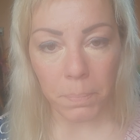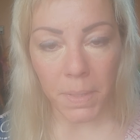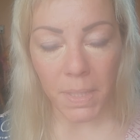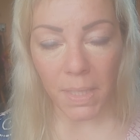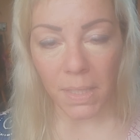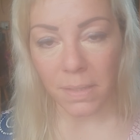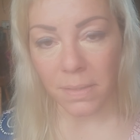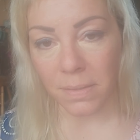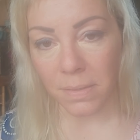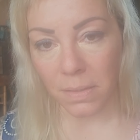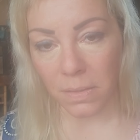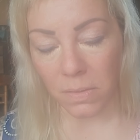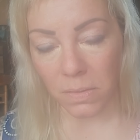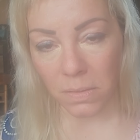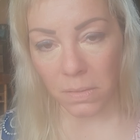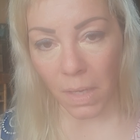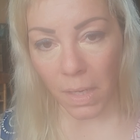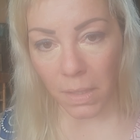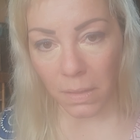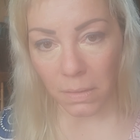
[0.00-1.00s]
peace, and
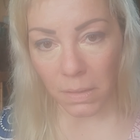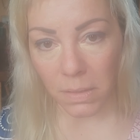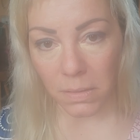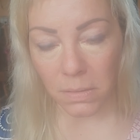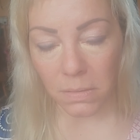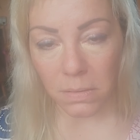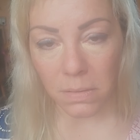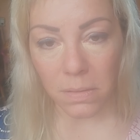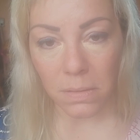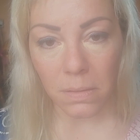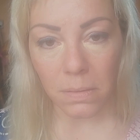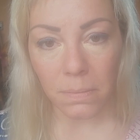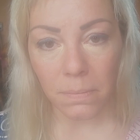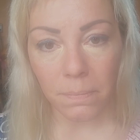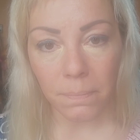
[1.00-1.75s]
silence.